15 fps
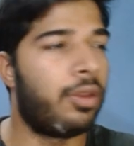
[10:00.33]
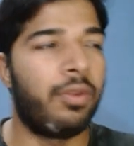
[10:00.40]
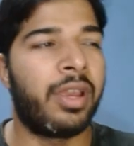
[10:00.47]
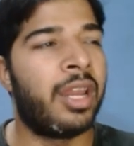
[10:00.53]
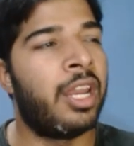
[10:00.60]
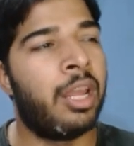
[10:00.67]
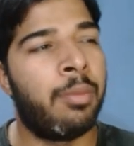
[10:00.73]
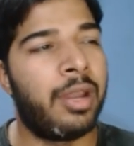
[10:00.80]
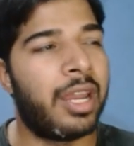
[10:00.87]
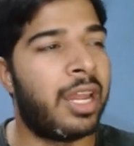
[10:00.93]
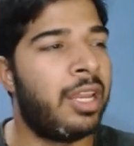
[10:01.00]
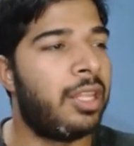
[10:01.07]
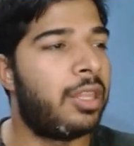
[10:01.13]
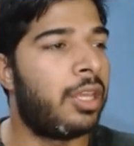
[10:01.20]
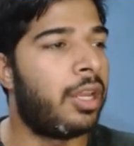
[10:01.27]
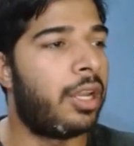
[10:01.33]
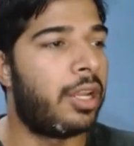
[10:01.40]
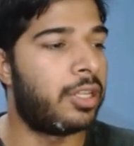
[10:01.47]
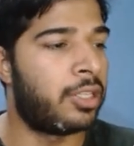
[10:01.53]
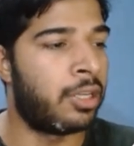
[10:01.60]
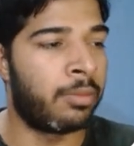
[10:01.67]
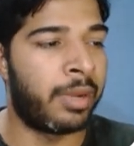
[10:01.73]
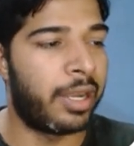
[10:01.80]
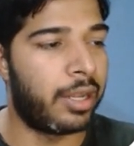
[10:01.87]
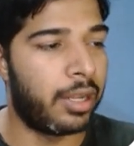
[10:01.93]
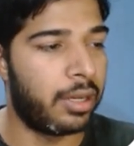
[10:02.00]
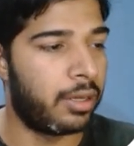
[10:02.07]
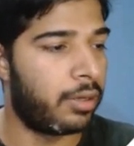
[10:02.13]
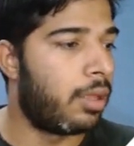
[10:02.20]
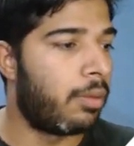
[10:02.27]
you can name it anything, it doesn't matter.
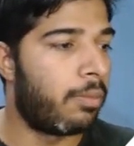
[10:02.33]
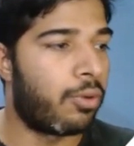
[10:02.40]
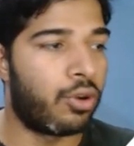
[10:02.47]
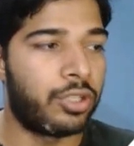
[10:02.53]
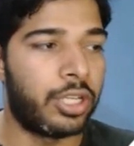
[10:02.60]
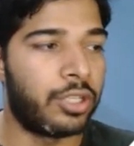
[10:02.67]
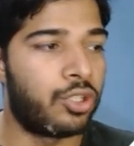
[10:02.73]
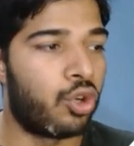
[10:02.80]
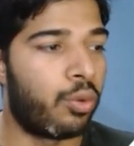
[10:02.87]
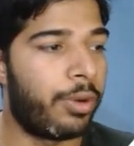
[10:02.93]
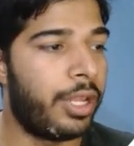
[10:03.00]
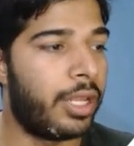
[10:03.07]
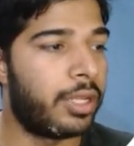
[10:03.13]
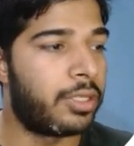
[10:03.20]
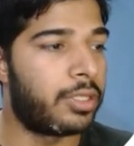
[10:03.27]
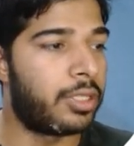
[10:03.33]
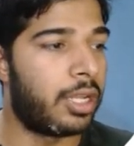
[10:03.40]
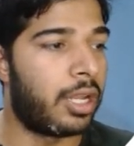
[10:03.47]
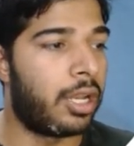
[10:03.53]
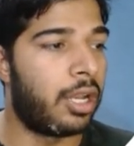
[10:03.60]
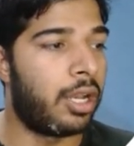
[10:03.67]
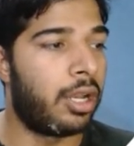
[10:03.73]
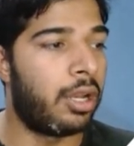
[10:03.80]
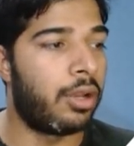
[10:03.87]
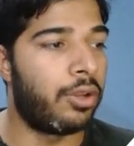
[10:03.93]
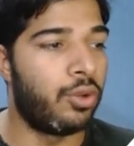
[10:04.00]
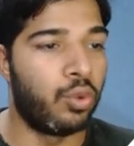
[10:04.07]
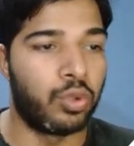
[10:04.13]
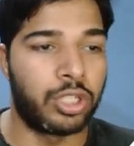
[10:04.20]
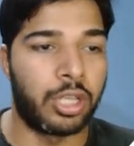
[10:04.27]
Process job DSL,
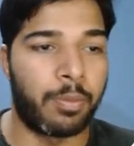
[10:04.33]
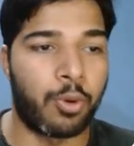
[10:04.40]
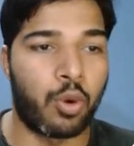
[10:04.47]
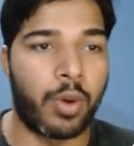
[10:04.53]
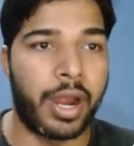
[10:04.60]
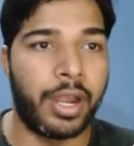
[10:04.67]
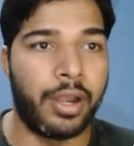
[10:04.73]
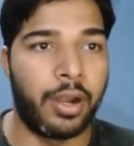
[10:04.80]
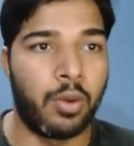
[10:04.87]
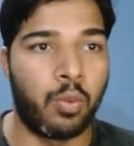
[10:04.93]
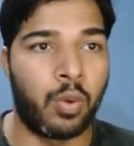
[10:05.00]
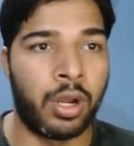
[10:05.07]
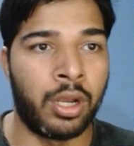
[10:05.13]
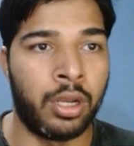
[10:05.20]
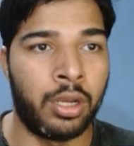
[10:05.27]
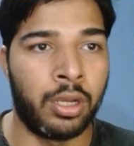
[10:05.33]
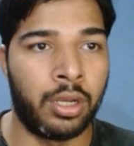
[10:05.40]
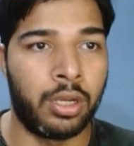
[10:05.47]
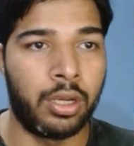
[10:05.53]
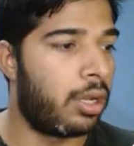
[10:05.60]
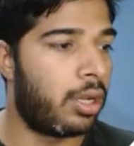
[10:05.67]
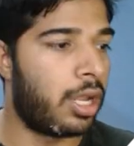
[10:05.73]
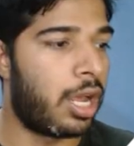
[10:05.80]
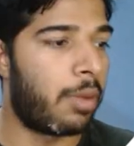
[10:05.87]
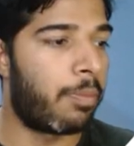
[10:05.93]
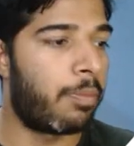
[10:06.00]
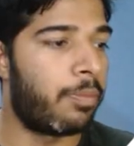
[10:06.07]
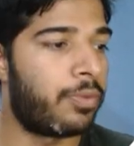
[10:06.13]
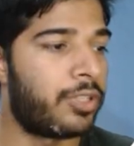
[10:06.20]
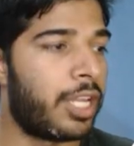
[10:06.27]
use the provided one.
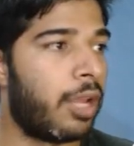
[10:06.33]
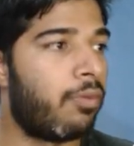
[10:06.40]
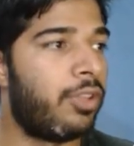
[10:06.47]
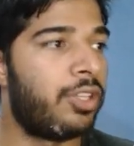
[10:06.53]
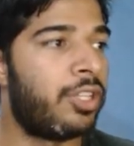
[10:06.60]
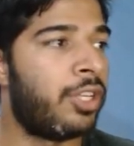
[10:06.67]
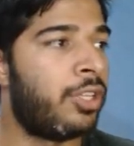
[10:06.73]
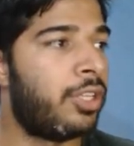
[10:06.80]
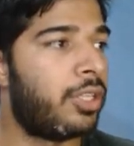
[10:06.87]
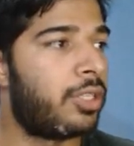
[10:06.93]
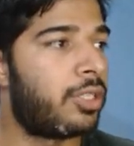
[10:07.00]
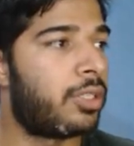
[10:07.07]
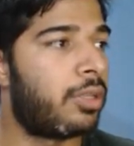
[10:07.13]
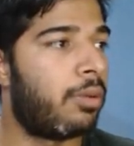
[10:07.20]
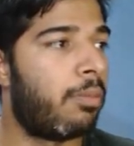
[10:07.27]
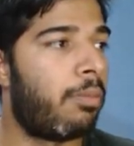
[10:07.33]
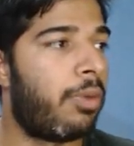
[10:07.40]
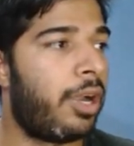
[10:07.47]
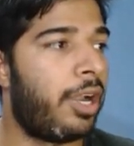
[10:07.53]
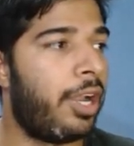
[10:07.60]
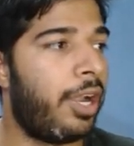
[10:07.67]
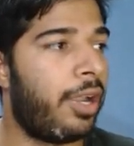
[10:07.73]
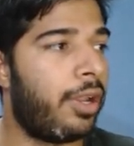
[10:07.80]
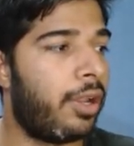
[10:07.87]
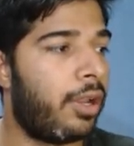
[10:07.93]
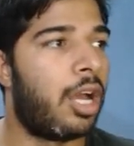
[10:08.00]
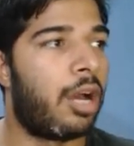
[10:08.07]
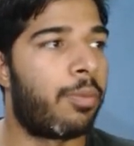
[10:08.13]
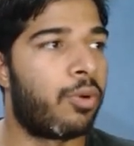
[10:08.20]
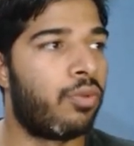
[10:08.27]
Save the changes, build it,
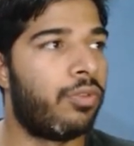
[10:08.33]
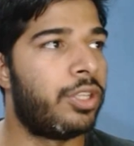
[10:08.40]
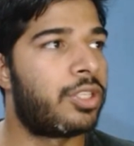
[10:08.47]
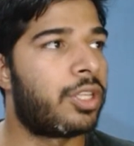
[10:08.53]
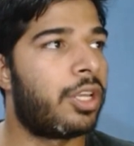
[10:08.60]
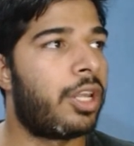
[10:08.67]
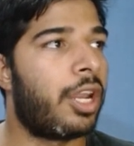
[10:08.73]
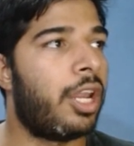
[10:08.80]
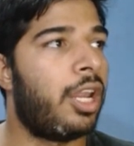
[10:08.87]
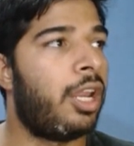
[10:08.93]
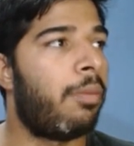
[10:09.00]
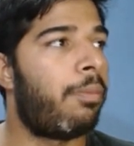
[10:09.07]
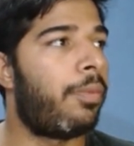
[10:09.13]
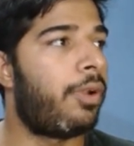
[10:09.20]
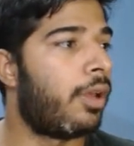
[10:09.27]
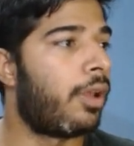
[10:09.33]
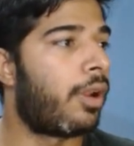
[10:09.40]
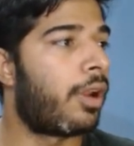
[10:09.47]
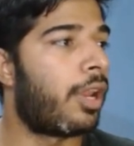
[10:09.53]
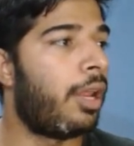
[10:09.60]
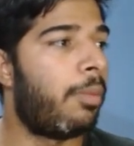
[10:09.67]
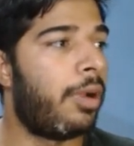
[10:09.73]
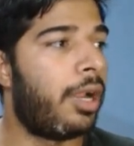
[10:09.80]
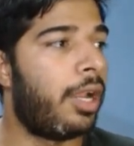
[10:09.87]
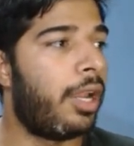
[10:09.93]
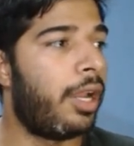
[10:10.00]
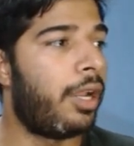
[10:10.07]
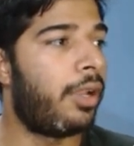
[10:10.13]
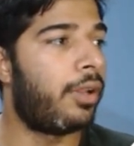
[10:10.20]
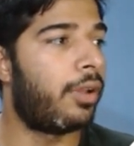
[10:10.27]
approve the script, rebuild
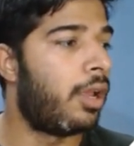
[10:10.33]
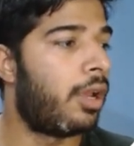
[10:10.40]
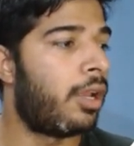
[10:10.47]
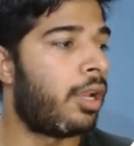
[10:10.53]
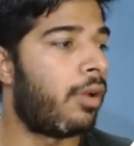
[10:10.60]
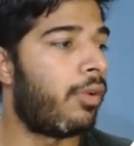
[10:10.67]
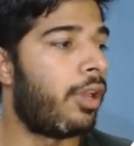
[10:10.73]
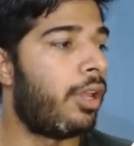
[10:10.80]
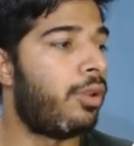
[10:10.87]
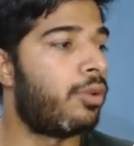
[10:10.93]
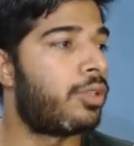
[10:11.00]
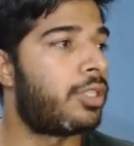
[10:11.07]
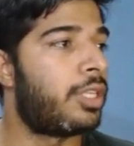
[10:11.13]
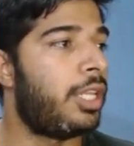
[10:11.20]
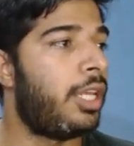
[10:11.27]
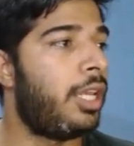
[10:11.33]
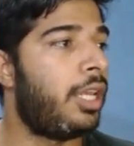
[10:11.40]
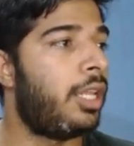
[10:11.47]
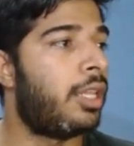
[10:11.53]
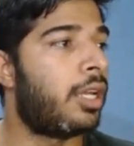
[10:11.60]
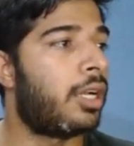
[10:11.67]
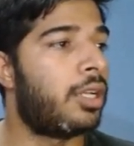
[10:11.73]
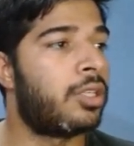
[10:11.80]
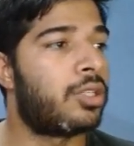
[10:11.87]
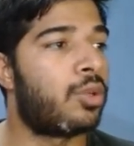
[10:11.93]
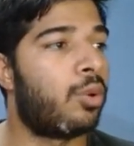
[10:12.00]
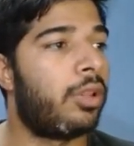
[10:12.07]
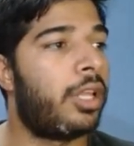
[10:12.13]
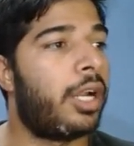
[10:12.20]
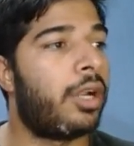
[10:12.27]
it. Now here you see in the
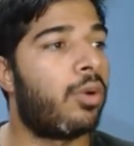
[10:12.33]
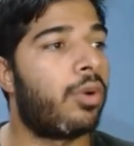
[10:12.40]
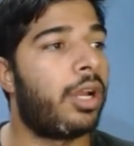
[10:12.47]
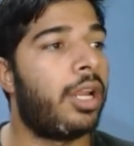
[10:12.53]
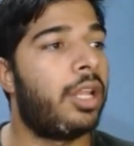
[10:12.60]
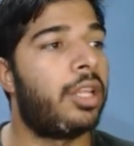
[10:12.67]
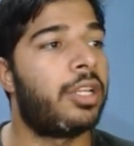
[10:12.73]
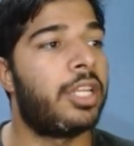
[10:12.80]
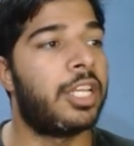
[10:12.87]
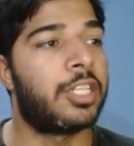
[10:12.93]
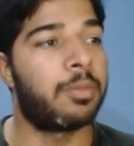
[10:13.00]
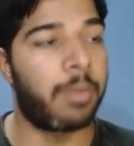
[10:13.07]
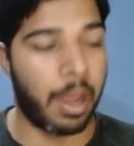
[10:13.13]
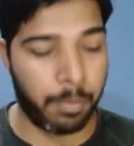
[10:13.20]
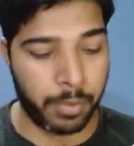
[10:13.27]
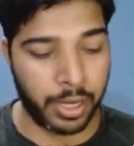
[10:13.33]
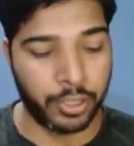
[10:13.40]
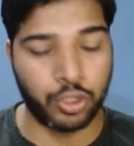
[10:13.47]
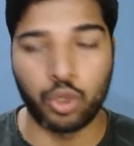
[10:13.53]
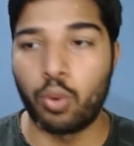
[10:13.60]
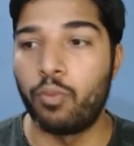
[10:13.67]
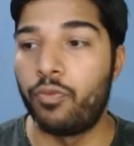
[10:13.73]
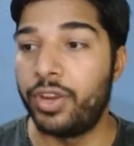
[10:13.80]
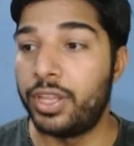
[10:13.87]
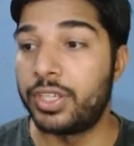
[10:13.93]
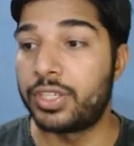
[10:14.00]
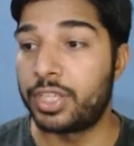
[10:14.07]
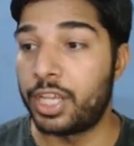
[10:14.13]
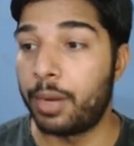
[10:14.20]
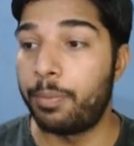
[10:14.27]
console that, okay, the test pipeline job with
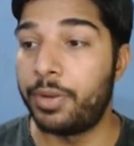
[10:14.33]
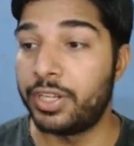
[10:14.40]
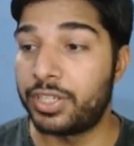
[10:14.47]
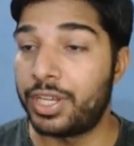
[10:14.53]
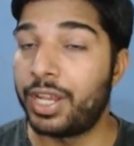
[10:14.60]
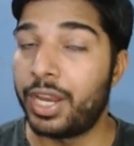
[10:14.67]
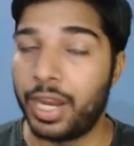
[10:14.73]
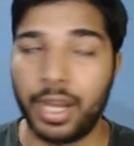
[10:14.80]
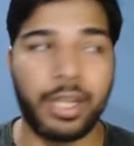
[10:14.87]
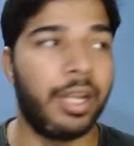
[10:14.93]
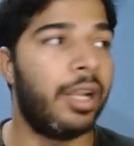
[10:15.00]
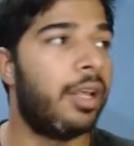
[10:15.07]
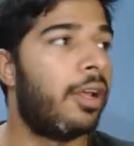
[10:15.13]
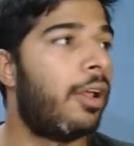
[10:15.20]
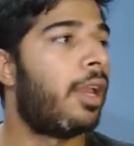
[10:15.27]
script is created.